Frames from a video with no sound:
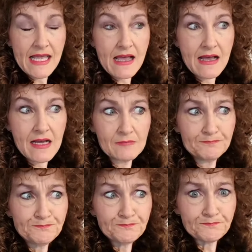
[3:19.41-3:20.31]

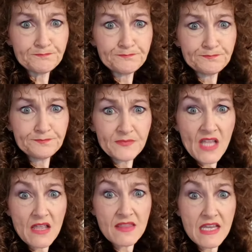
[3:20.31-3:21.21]

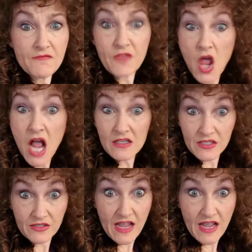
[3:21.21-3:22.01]
The flocked,